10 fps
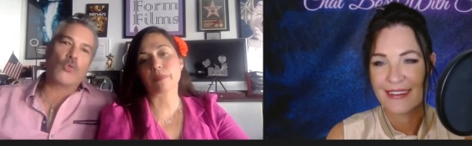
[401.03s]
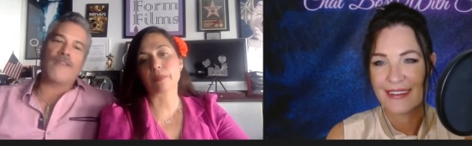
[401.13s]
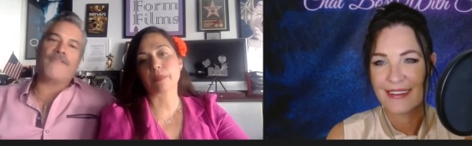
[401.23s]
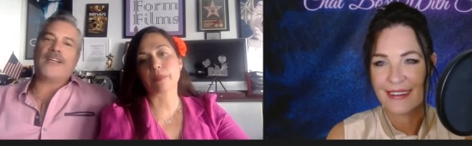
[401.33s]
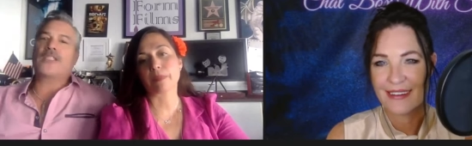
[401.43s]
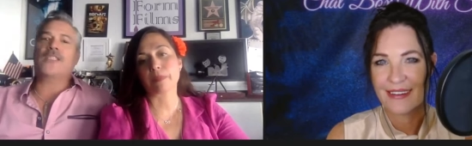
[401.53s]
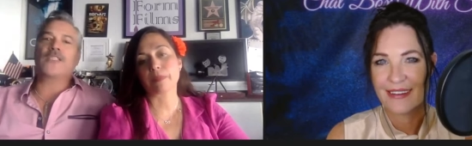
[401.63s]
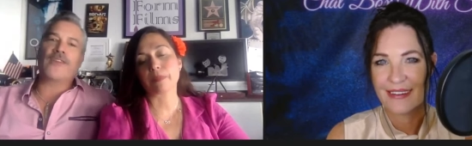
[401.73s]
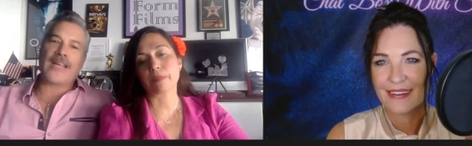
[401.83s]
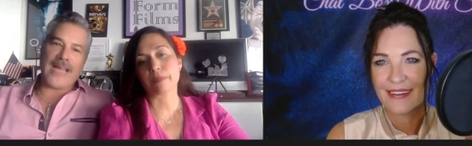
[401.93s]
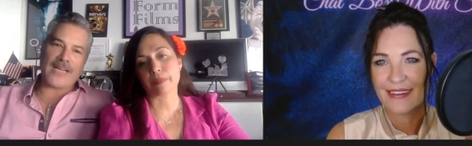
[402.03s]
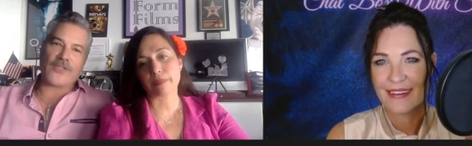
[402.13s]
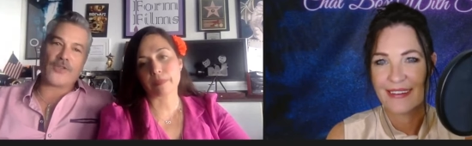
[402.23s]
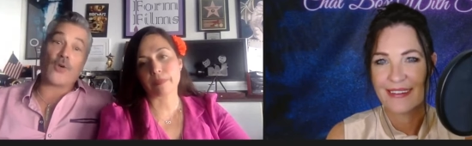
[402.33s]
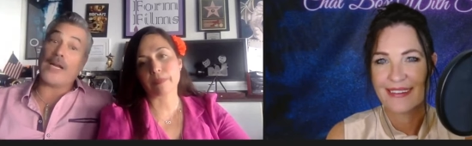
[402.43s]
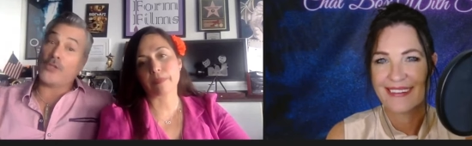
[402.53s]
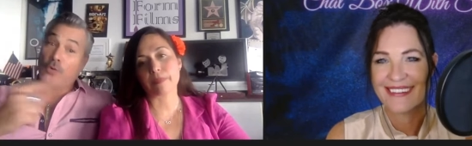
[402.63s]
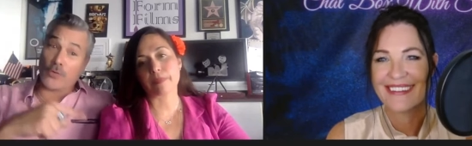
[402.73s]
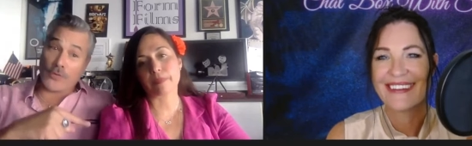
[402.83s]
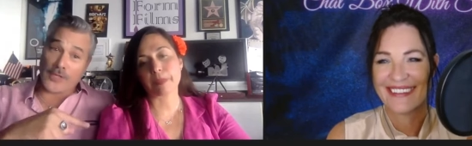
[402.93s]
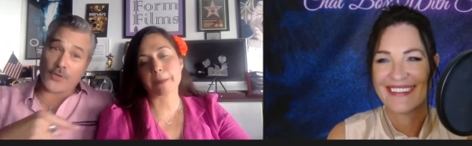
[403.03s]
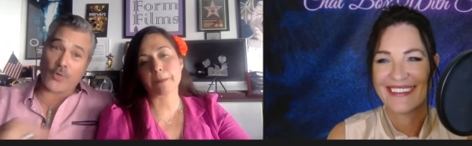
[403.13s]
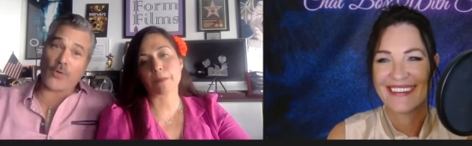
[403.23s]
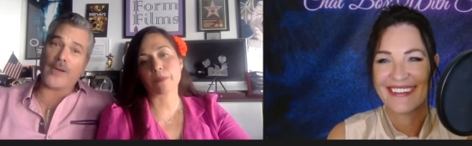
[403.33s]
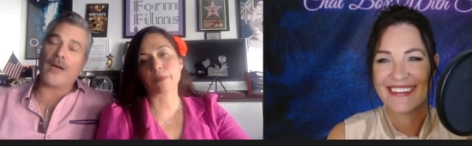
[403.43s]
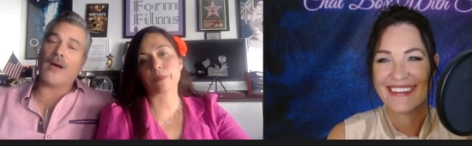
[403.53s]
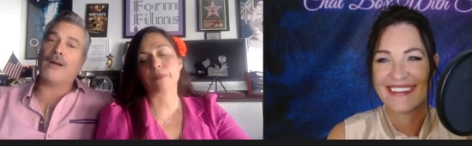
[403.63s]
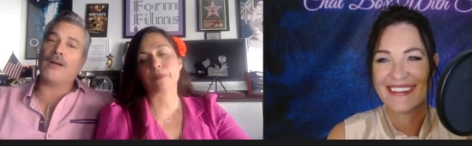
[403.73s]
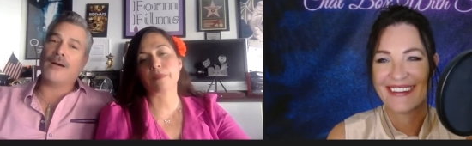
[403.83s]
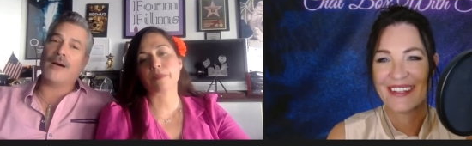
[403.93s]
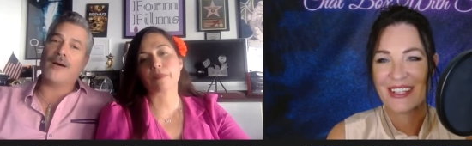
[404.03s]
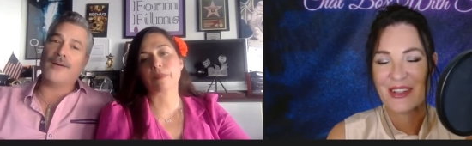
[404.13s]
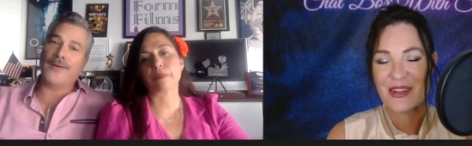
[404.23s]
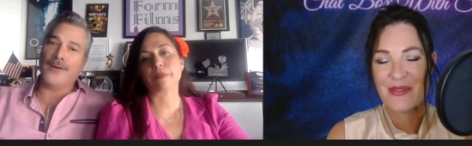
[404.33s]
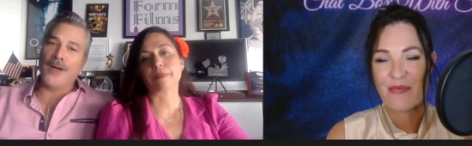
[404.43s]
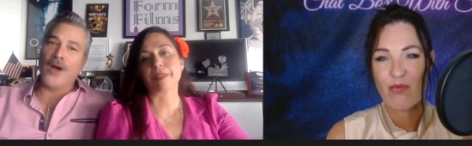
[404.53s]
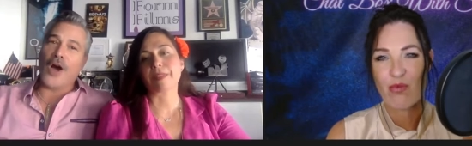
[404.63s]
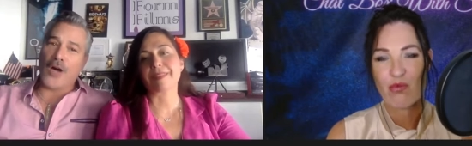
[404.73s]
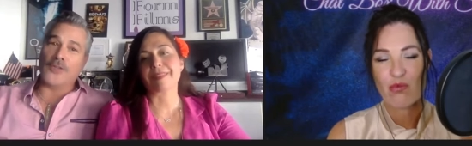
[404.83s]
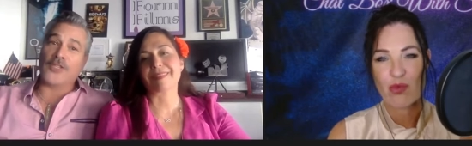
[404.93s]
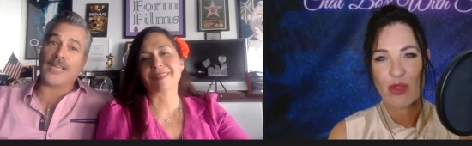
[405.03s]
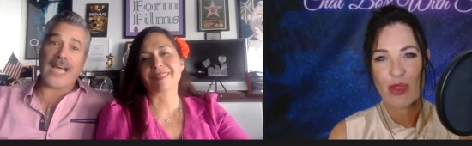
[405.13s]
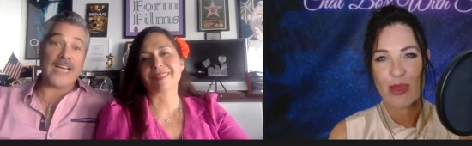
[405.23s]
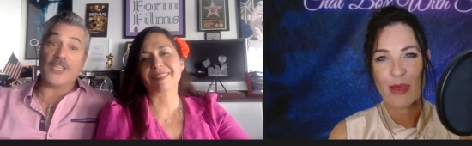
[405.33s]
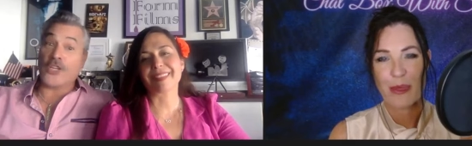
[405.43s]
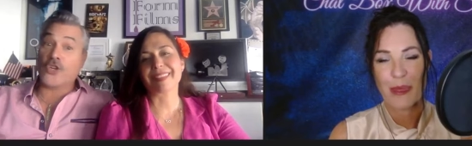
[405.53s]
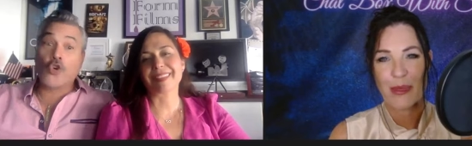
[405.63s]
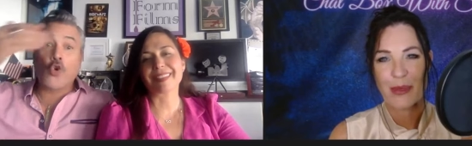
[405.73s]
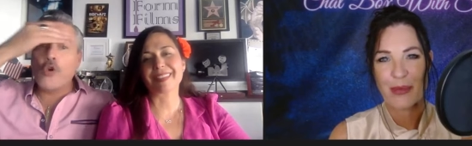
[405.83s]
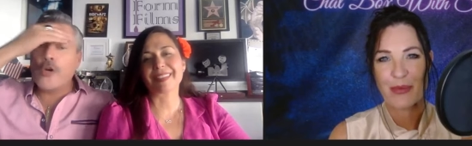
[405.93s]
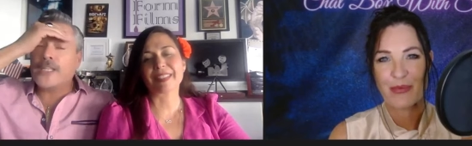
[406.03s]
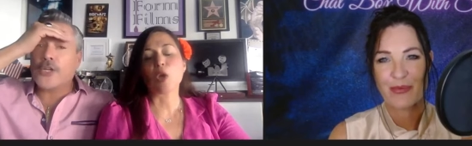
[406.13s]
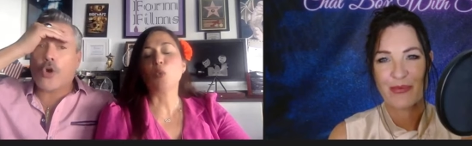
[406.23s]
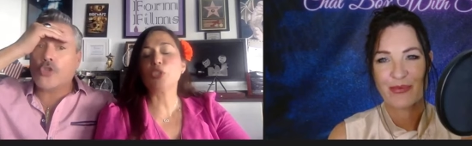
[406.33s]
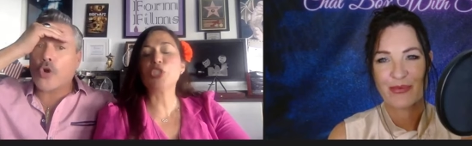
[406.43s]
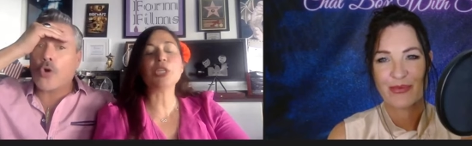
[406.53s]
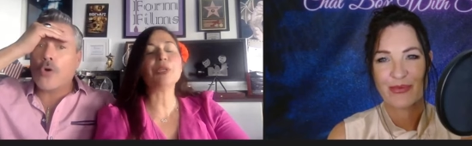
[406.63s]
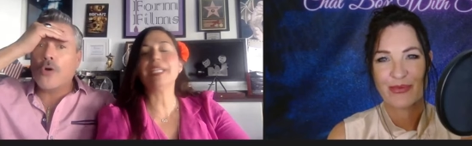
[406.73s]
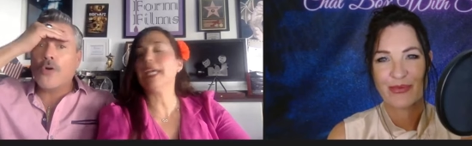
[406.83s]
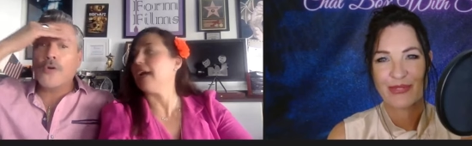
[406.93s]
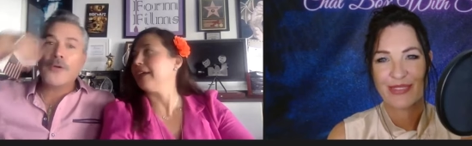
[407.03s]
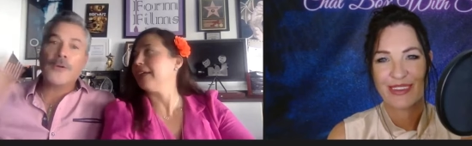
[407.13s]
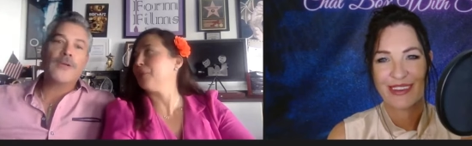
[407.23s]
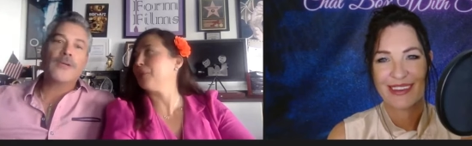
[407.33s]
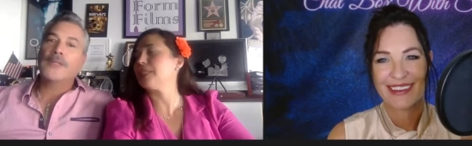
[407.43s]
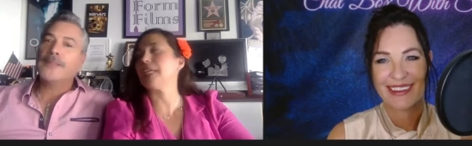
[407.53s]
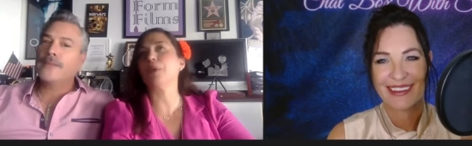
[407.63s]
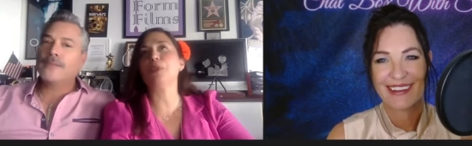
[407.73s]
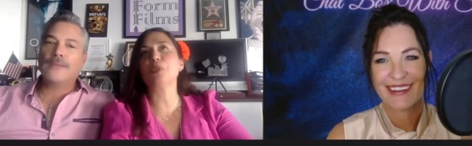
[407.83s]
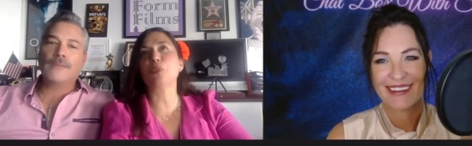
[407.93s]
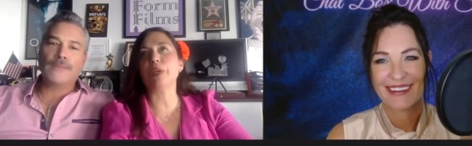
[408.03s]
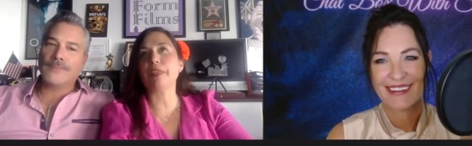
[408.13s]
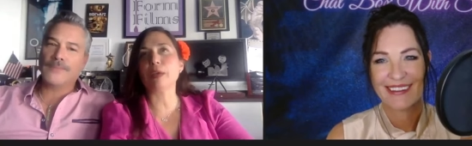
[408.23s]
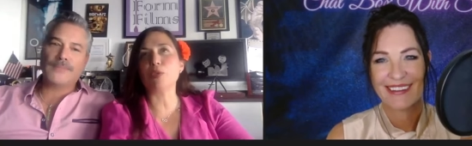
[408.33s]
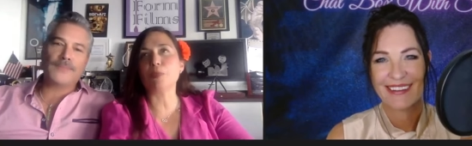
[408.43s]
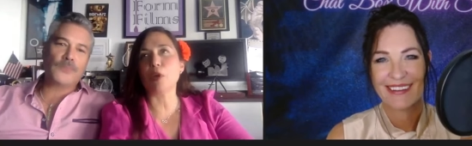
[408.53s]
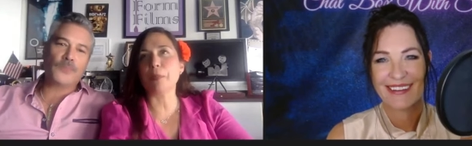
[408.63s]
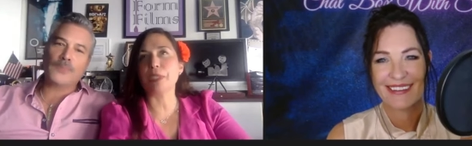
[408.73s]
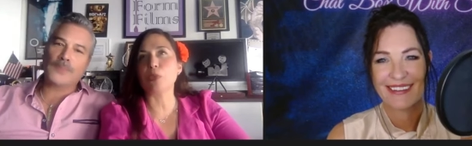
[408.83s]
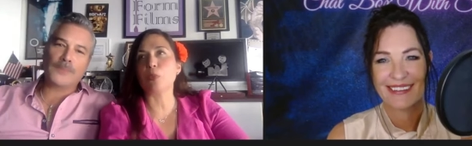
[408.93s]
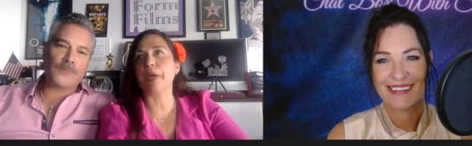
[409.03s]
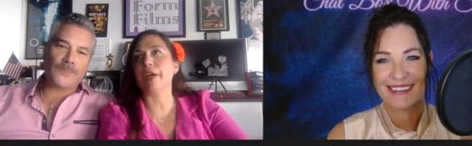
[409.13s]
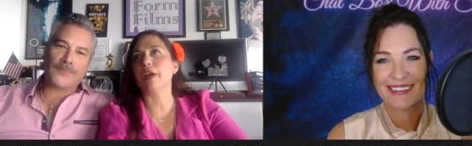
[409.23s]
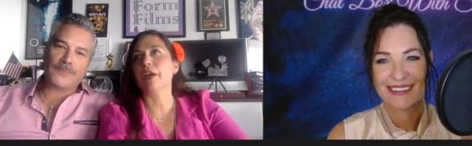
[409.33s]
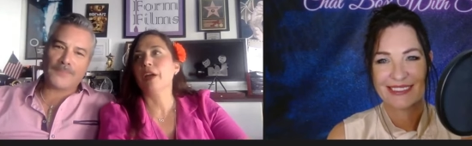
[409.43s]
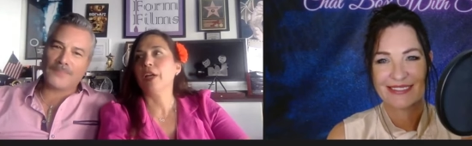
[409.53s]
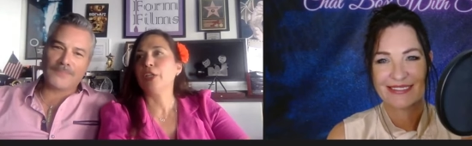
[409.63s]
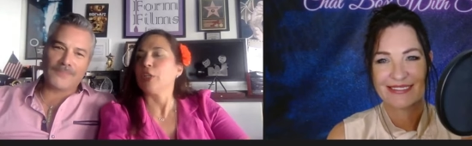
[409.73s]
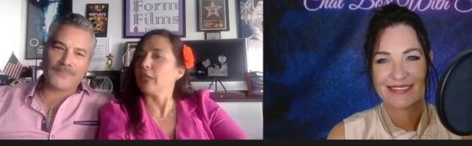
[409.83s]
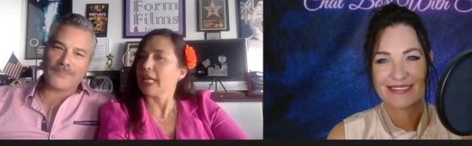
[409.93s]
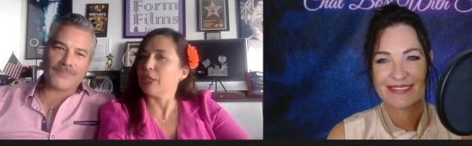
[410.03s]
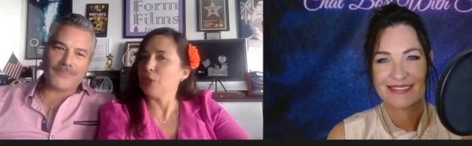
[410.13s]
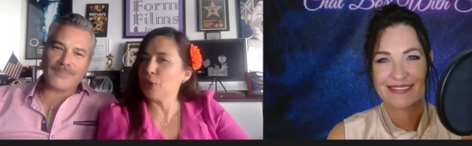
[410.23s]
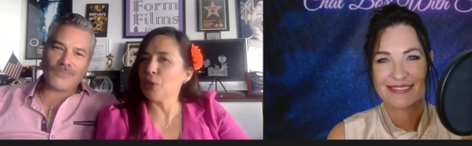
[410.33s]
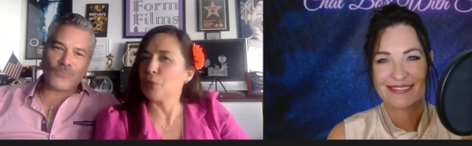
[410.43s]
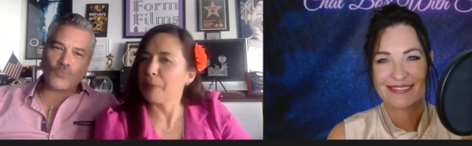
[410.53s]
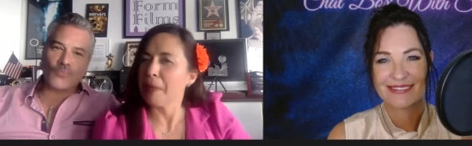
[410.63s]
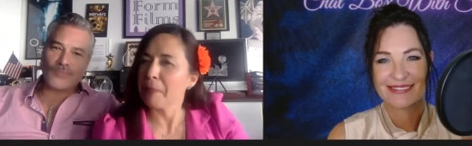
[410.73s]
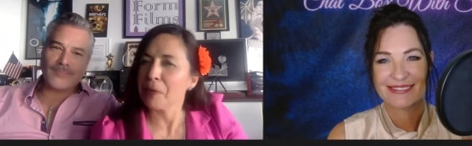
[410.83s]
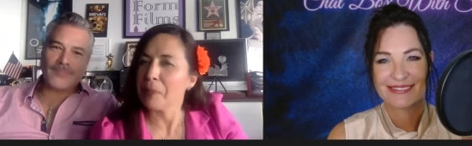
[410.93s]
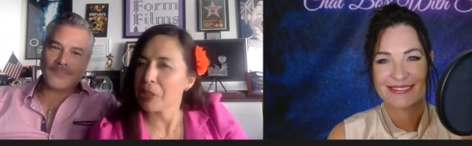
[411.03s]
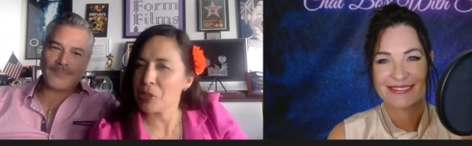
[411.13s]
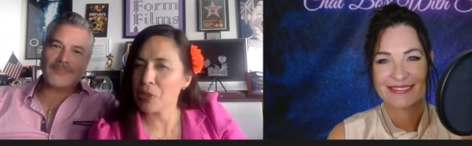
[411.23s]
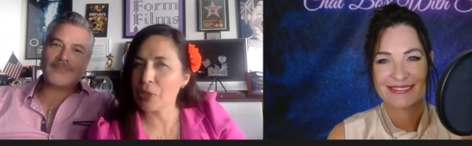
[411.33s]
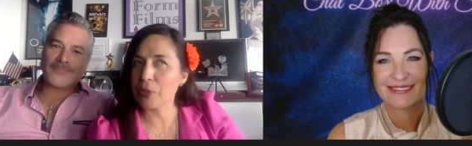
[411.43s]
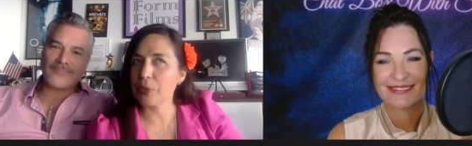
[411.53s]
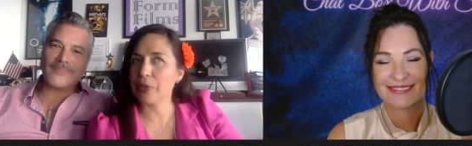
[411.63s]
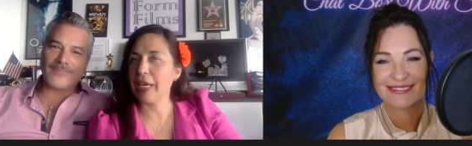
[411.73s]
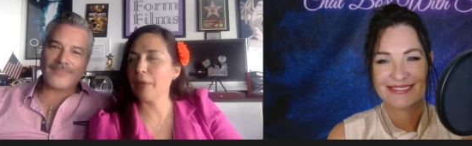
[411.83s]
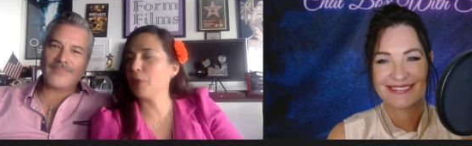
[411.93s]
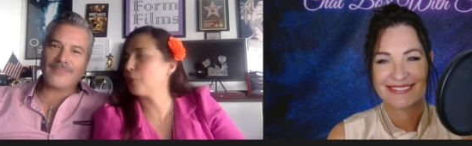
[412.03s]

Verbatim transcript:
Speaker 1: Confessions of a Gangster. I told her the story on on on set, and she couldn't. She goes,
Speaker 2: she yeah. It was it was one of those moments where you're like, you don't remember me, do you? We're